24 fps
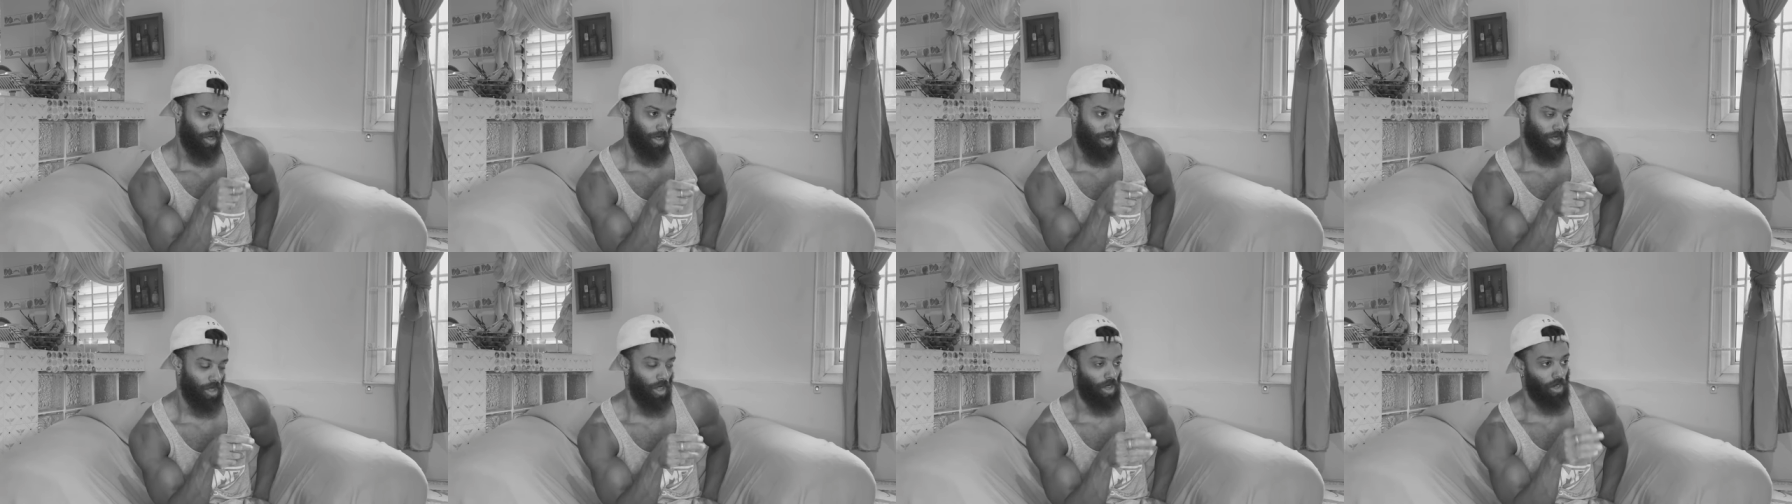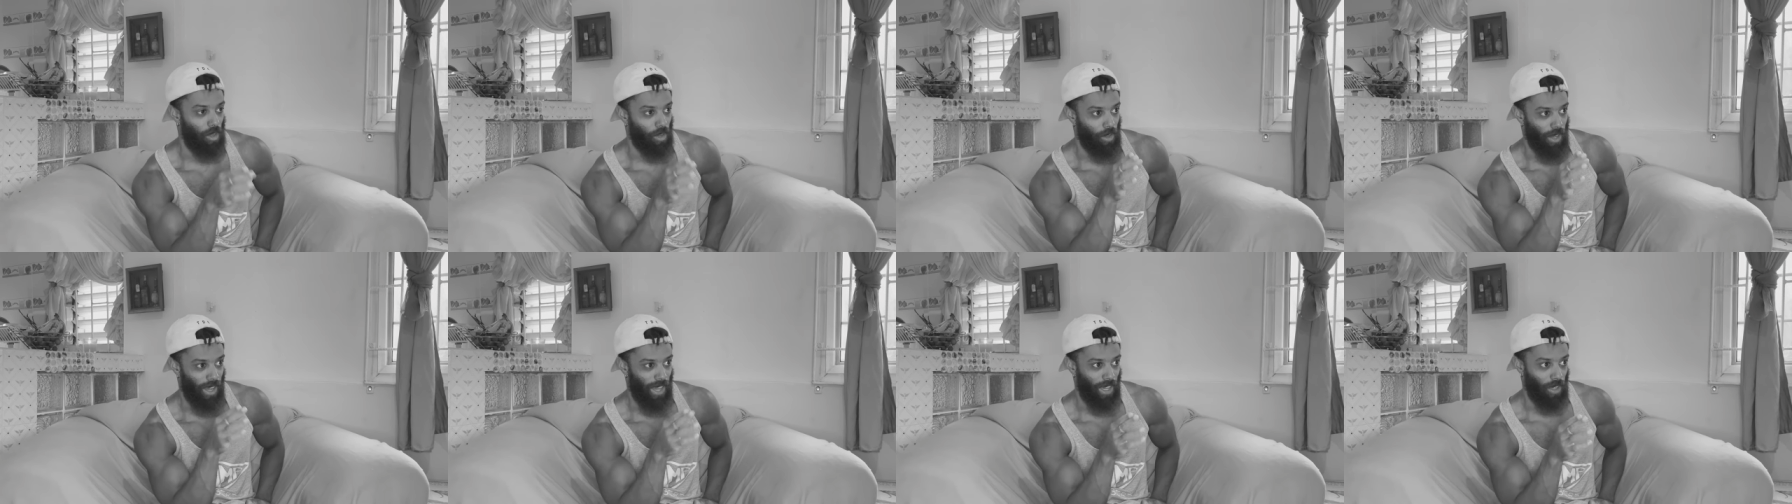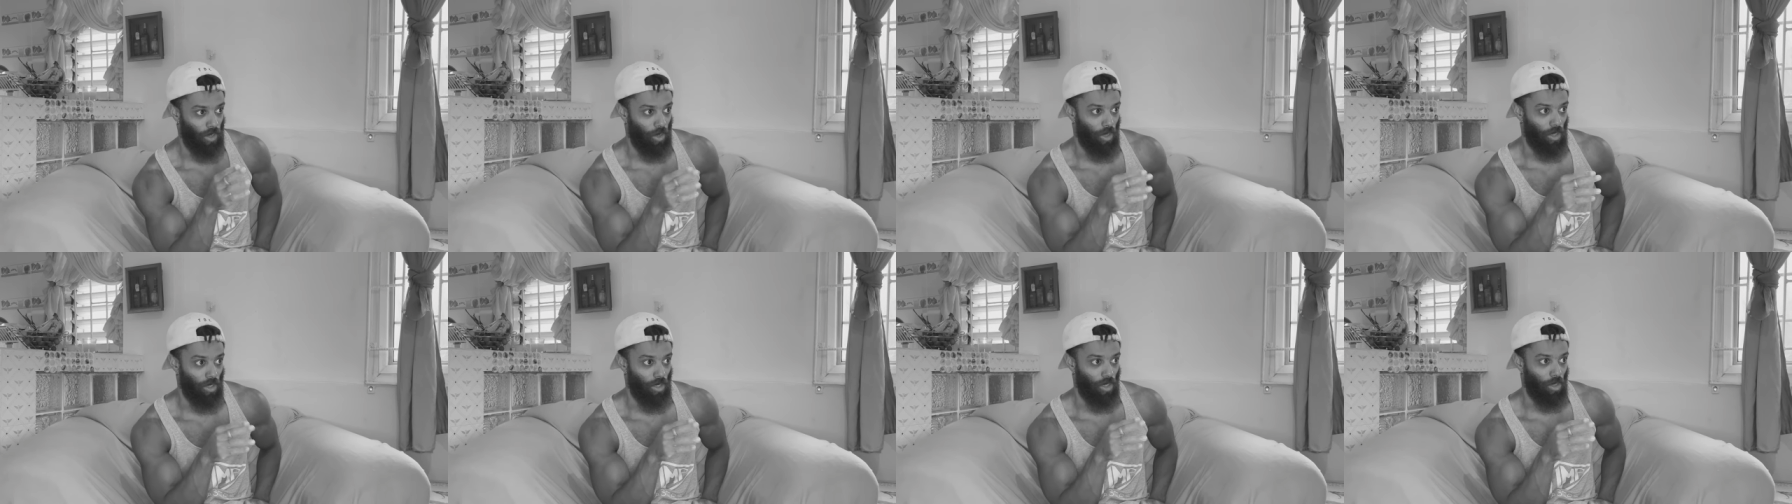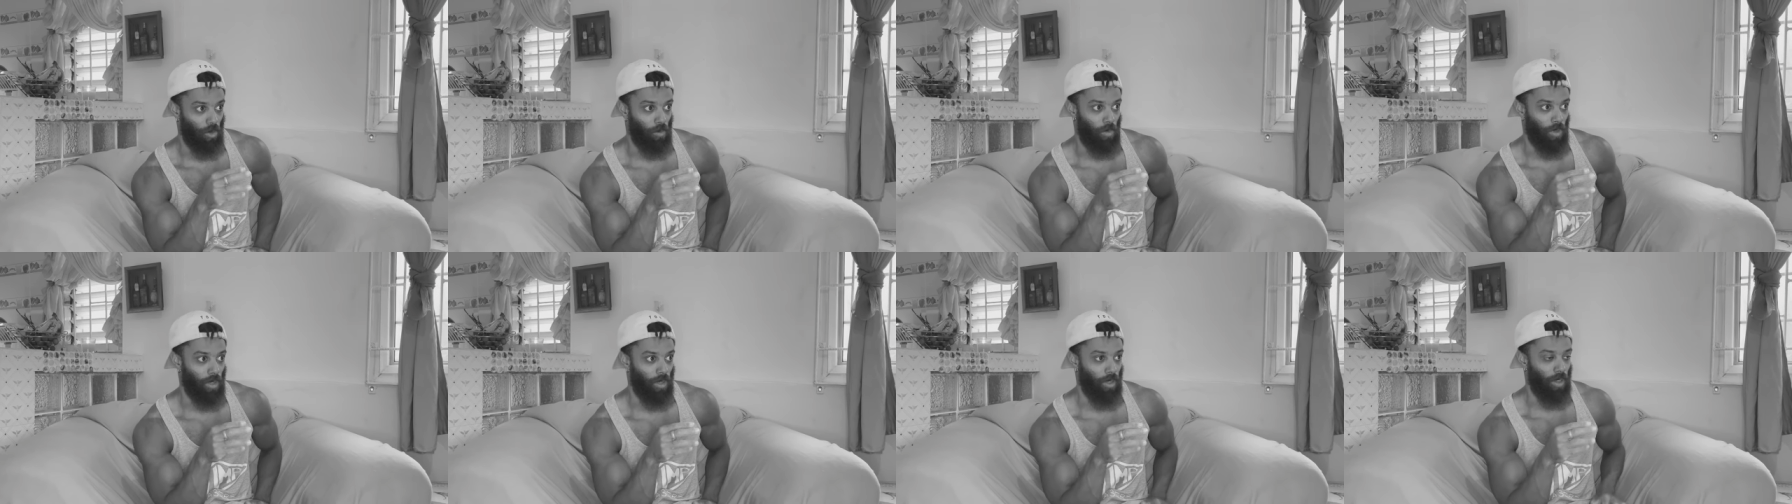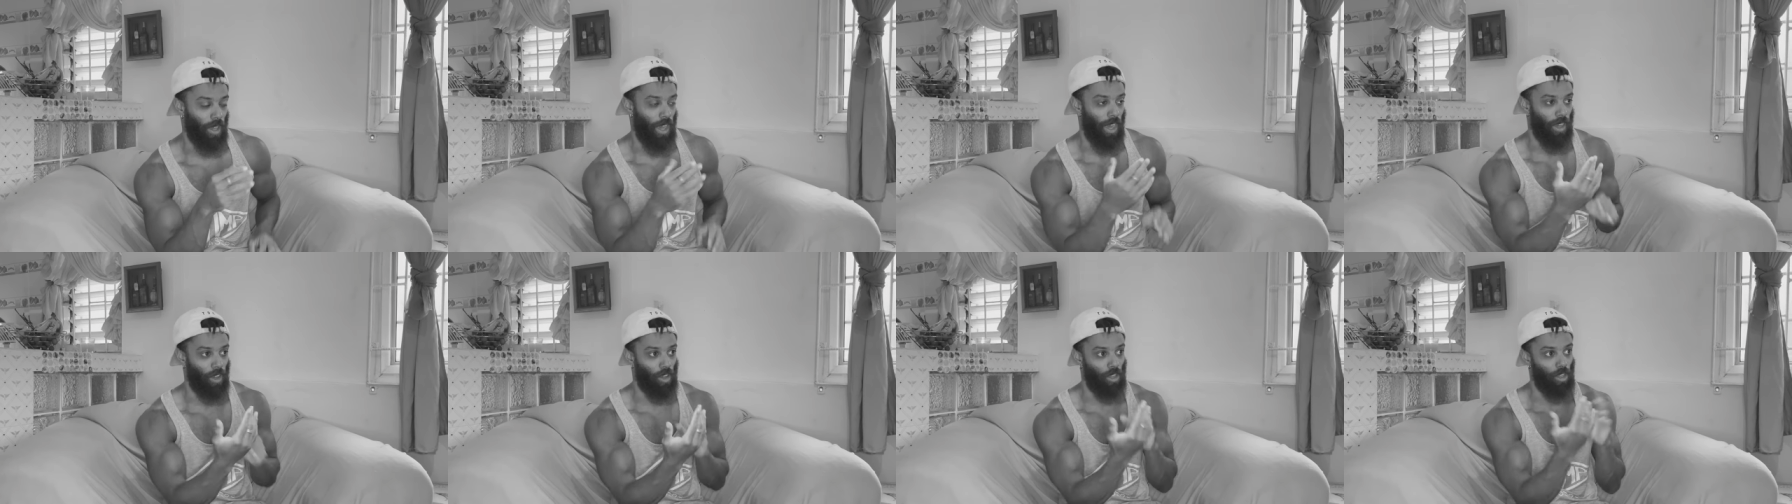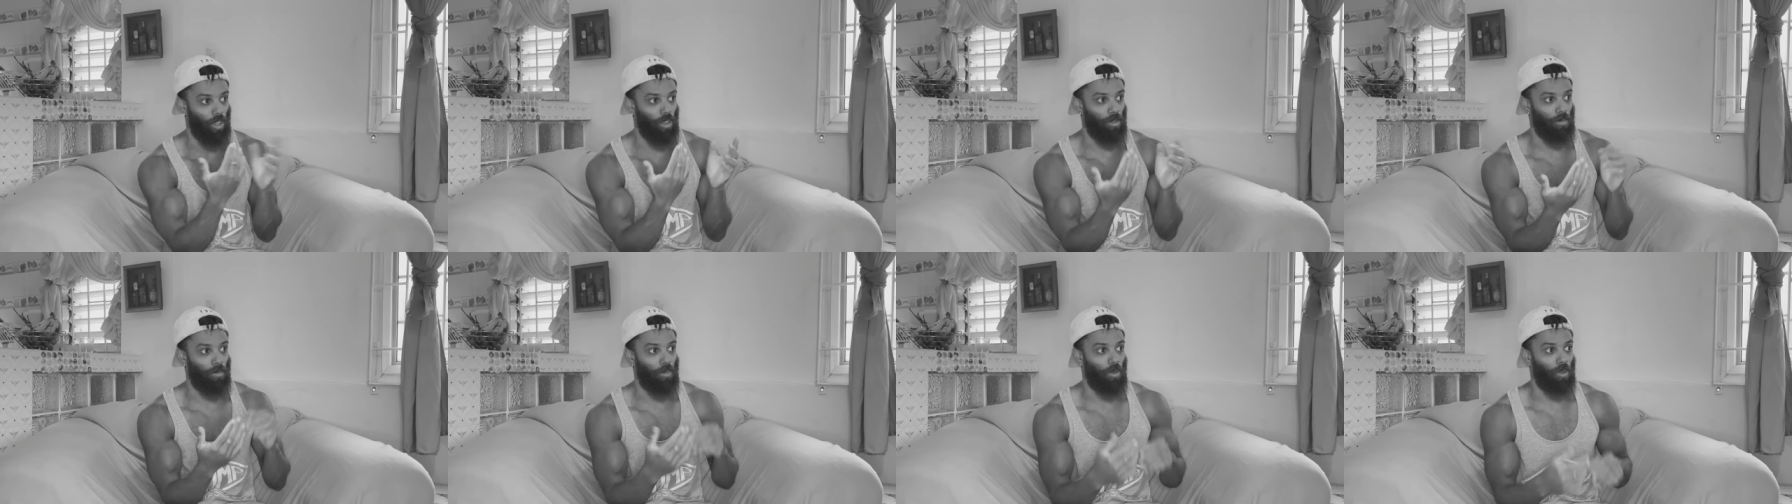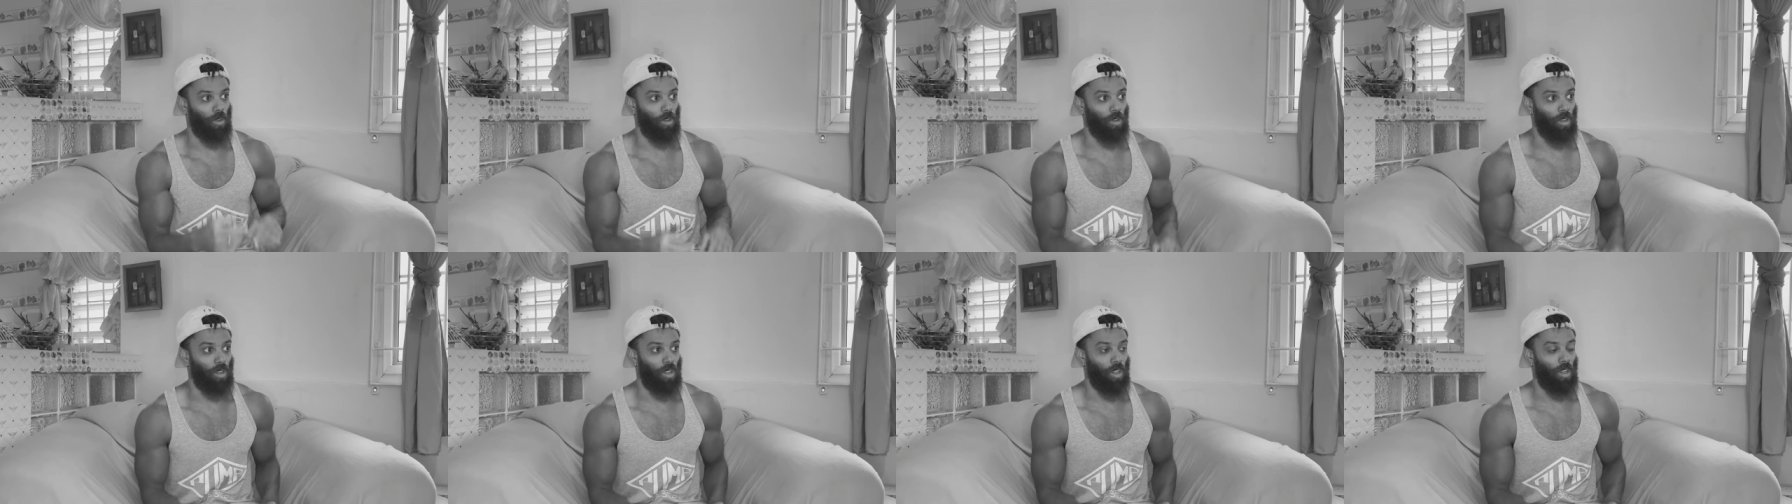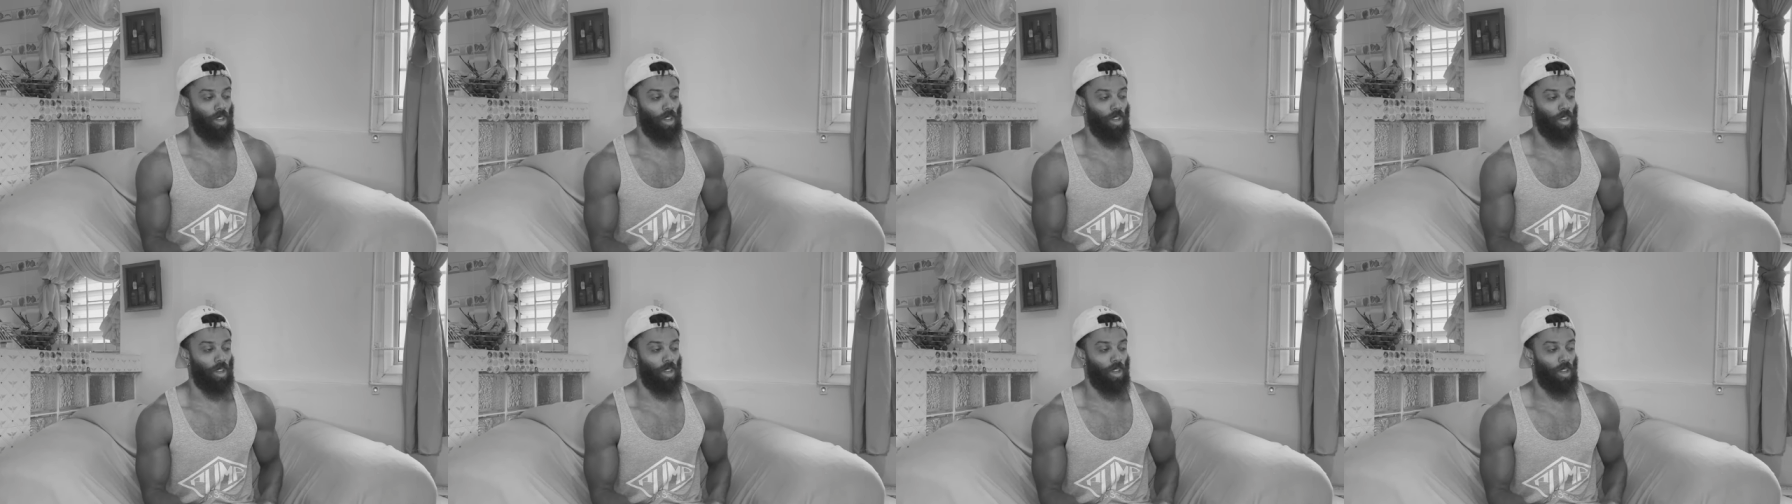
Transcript: No, no, angle a little bit. Angle a little more.